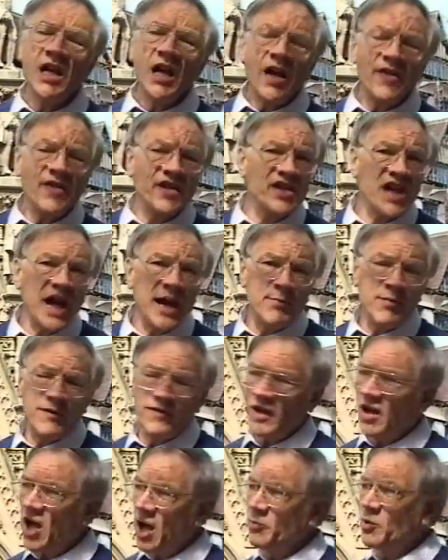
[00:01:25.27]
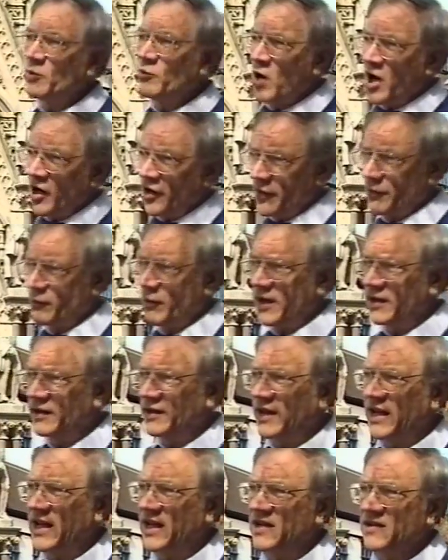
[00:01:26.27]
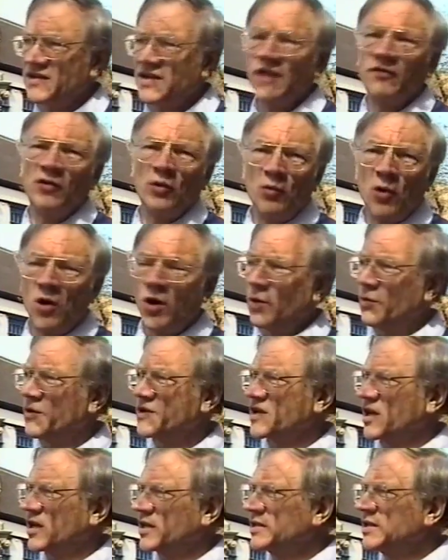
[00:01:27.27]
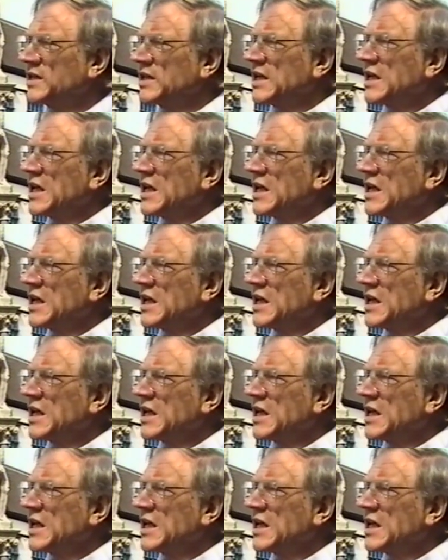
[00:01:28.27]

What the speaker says: at the time of the Commonwealth, when the Civil War was on,